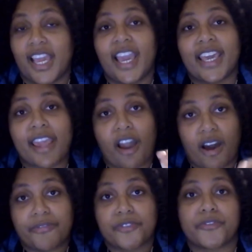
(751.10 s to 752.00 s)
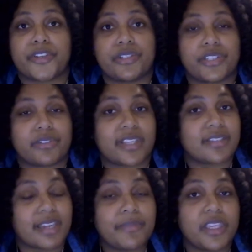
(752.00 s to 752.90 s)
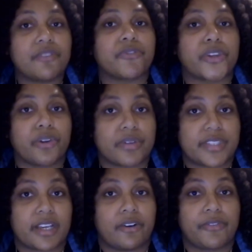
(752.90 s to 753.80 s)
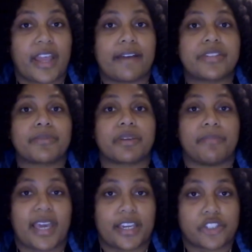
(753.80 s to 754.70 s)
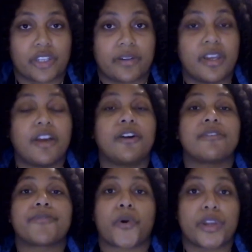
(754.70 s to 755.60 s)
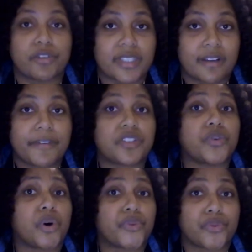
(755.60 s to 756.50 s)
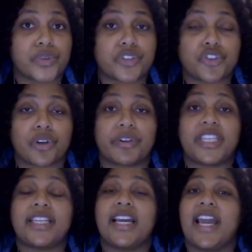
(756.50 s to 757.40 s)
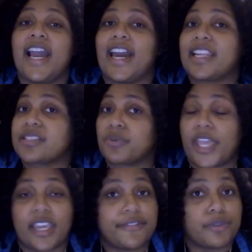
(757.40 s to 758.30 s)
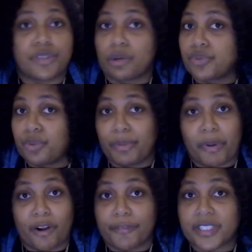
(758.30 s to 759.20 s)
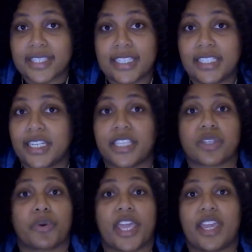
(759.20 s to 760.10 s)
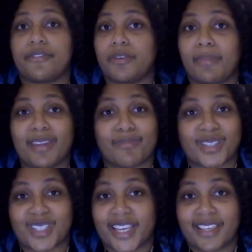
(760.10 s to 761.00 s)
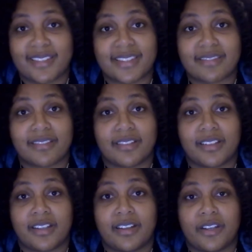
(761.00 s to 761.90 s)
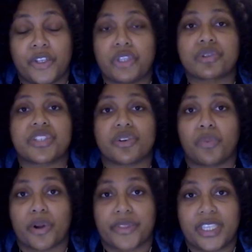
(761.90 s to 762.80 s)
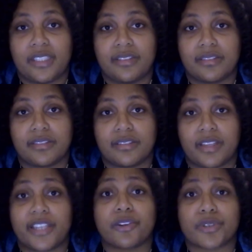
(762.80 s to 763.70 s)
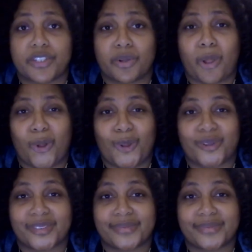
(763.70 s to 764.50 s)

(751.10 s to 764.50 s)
And I offer for you to do that same thing for yourself. Have some compassion for yourself as you go through this journey. And it's okay if you don't do it perfectly. It's okay if you make mistakes. You're still worthy and you're still whole.